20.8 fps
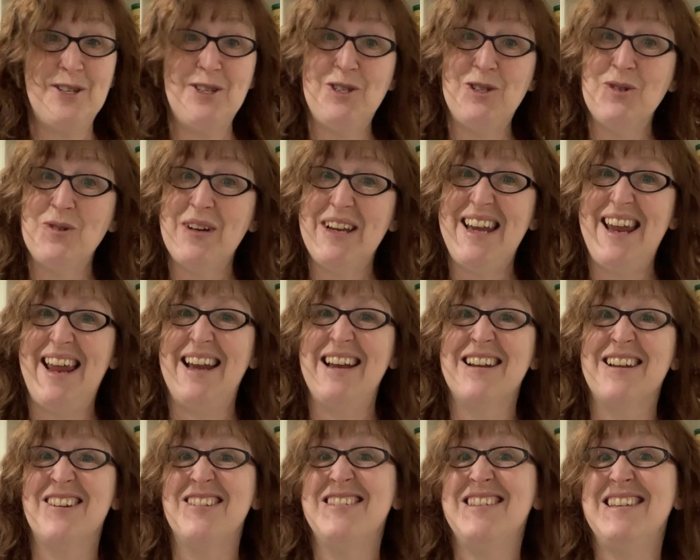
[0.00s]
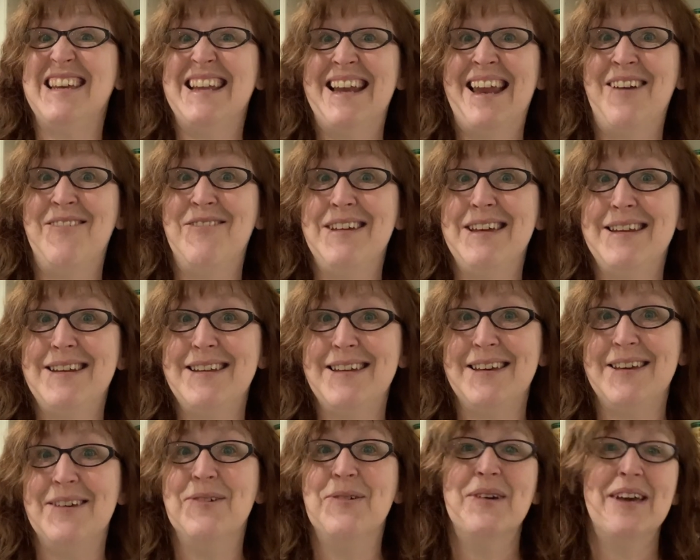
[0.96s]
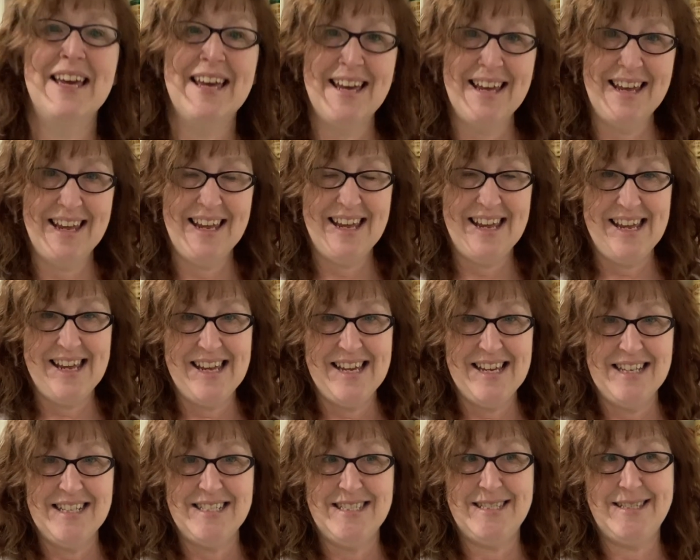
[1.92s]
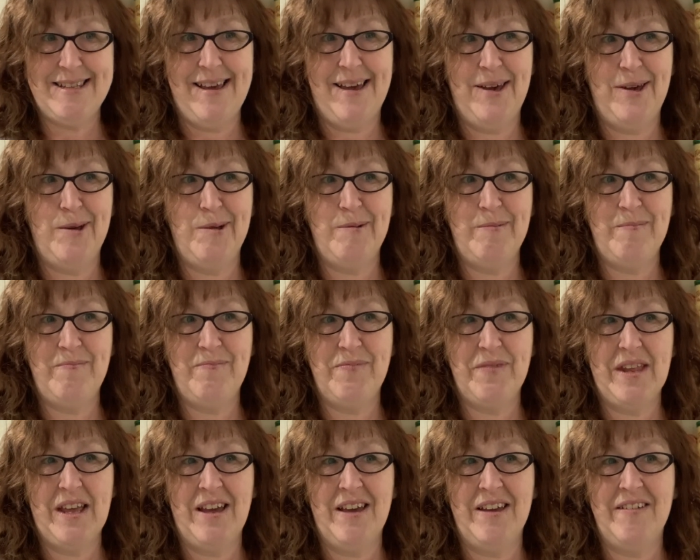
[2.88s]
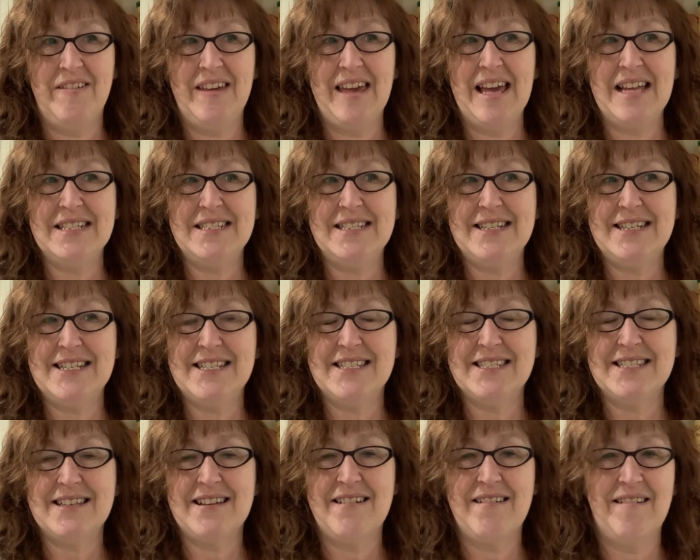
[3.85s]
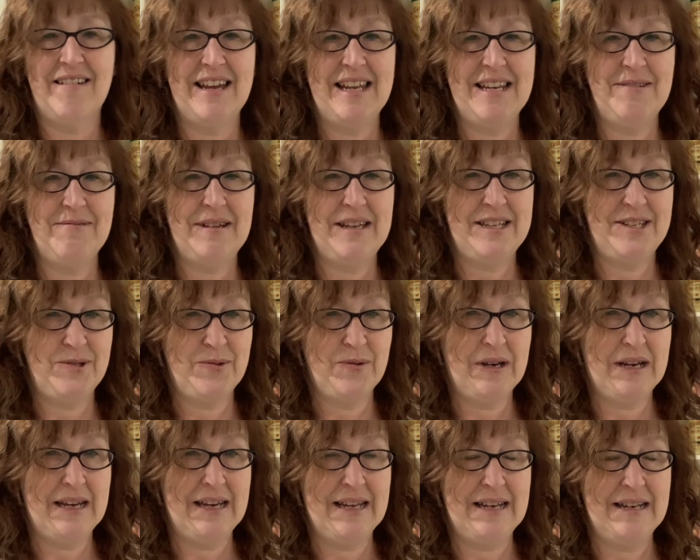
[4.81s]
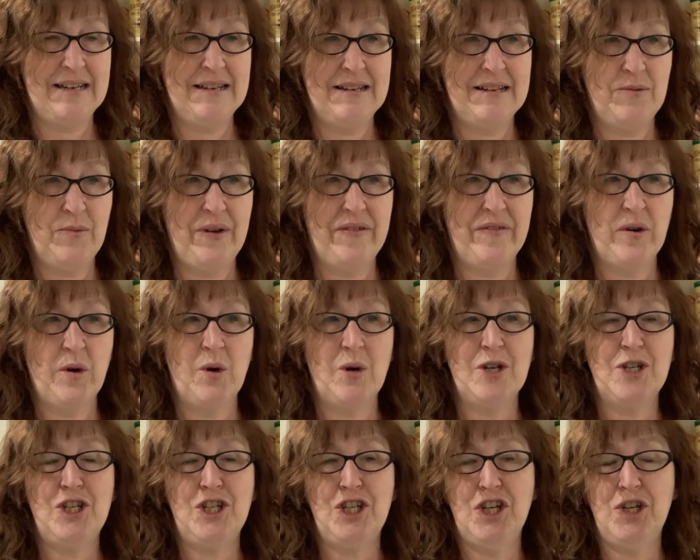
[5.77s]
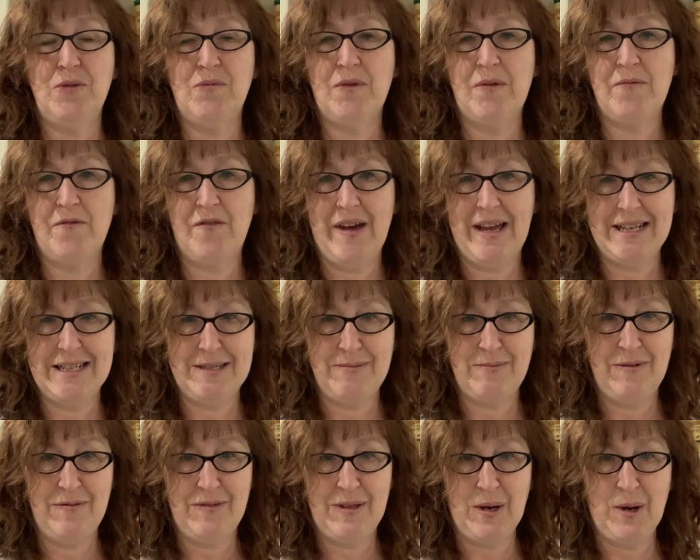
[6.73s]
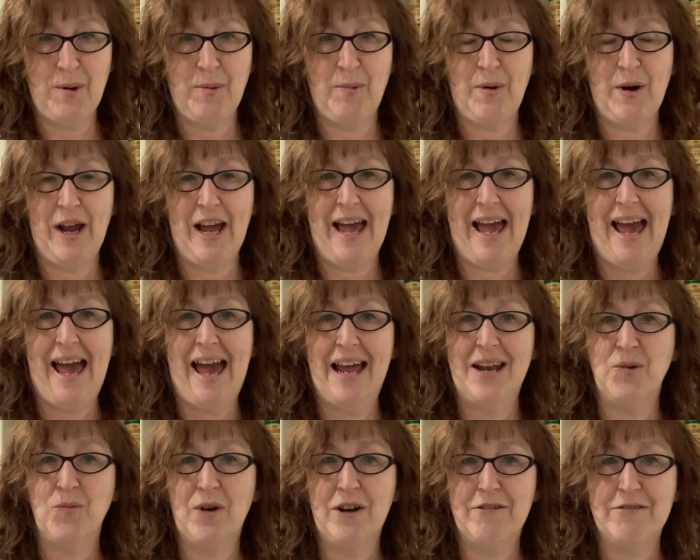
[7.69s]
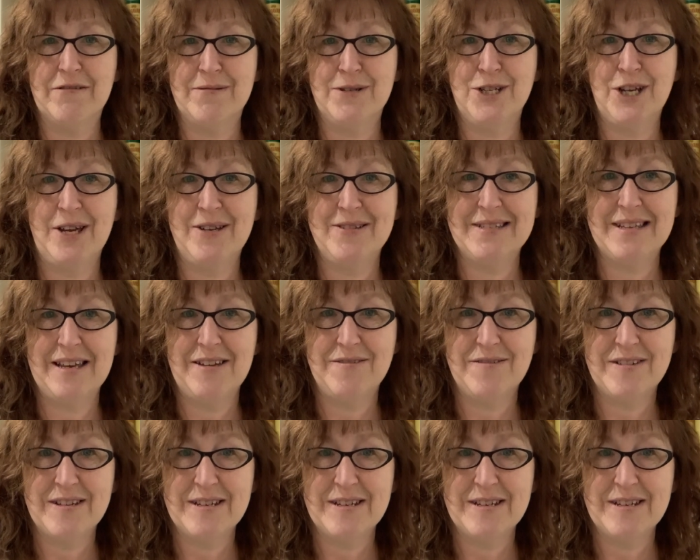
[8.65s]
join in, because you know you do. So I'm yet to decide which one. We've got 2 from Phantom of the Opera and 1 from Joseph.